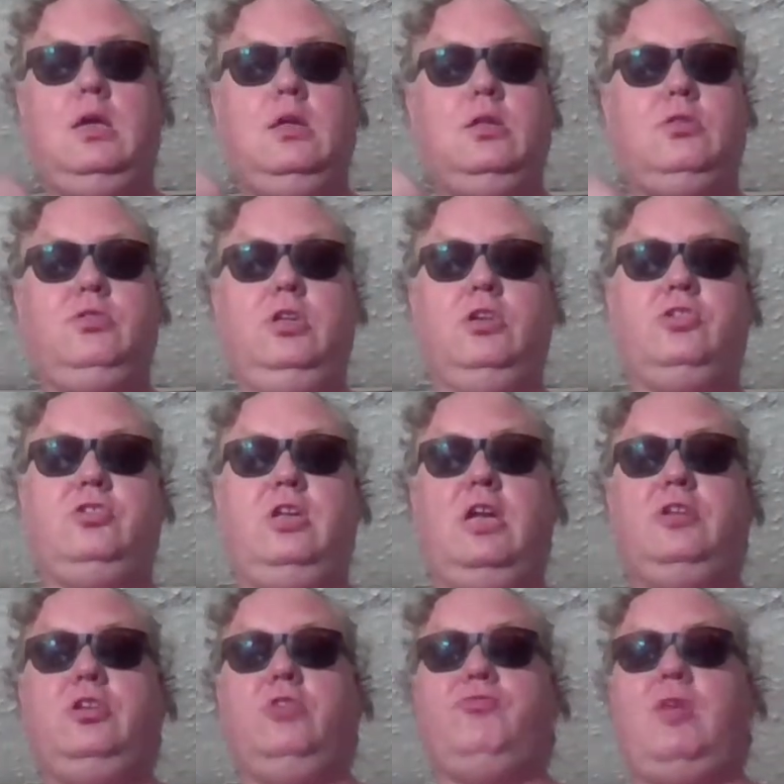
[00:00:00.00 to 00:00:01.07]

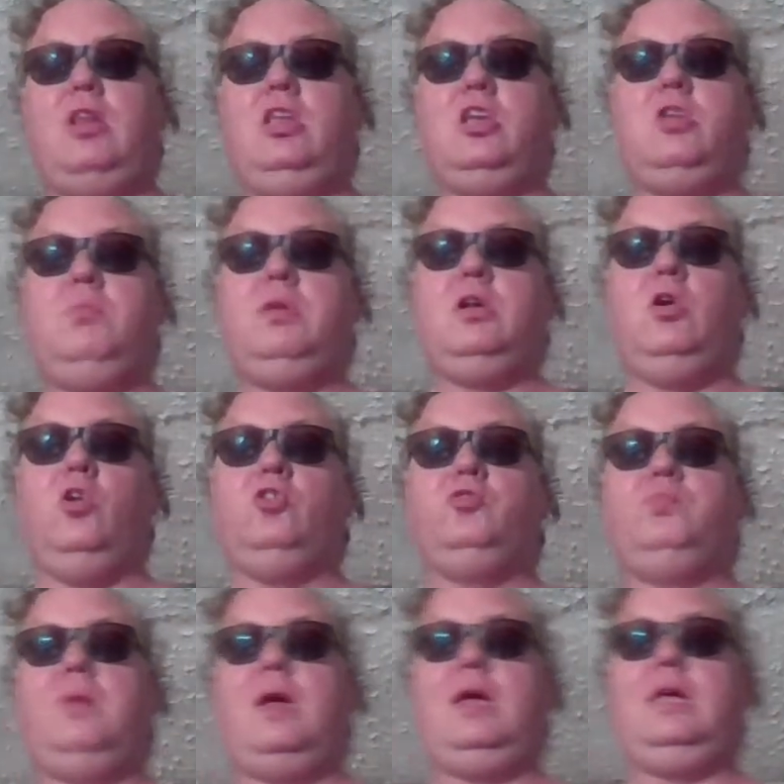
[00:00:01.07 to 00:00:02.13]
Diastasis Recti can be
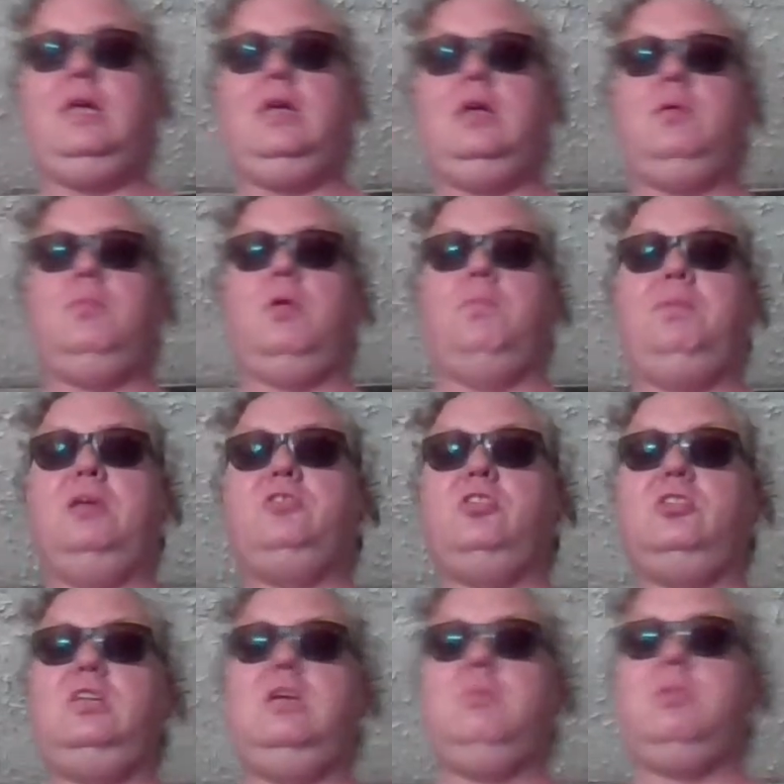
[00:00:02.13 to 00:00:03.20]
caused by
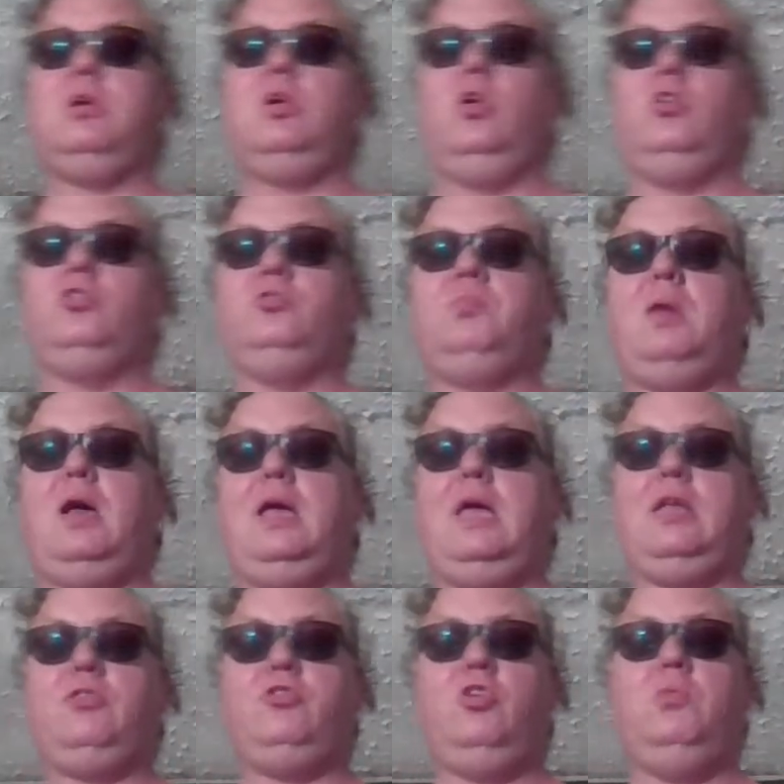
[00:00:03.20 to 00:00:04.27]
obesity. It can be caused by
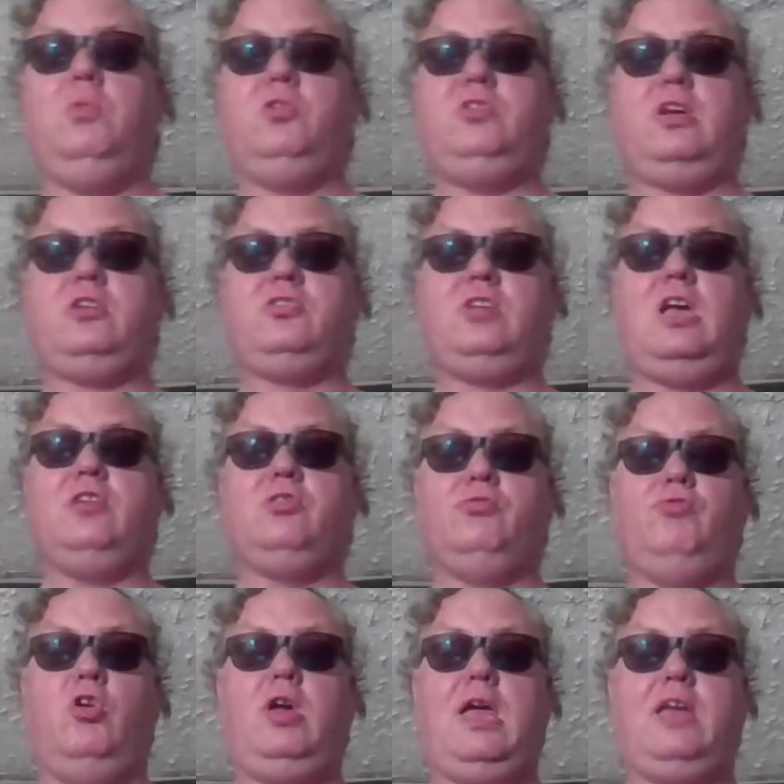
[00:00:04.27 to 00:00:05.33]
too much exercise or the
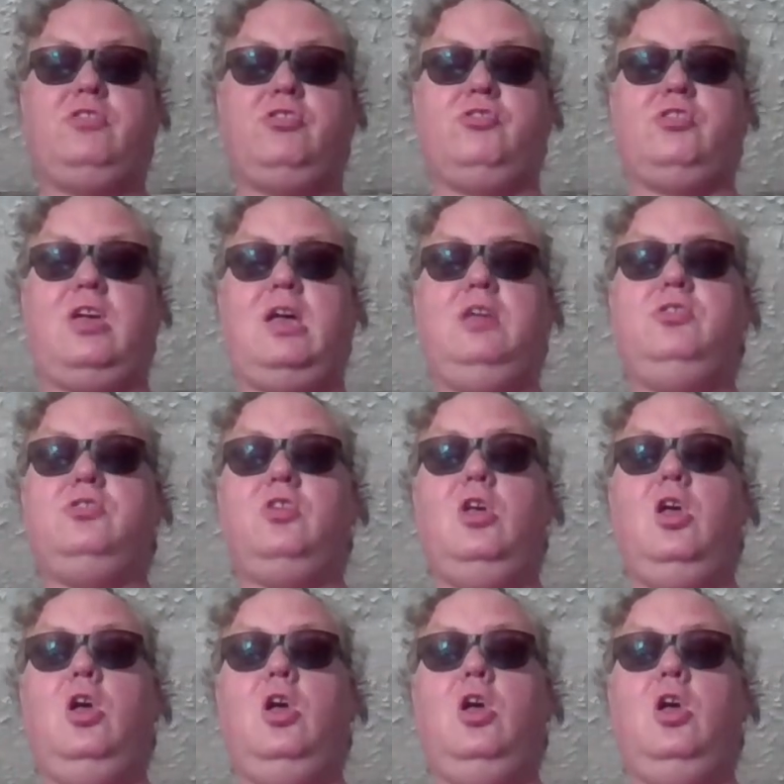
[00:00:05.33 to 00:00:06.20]
wrong exercise.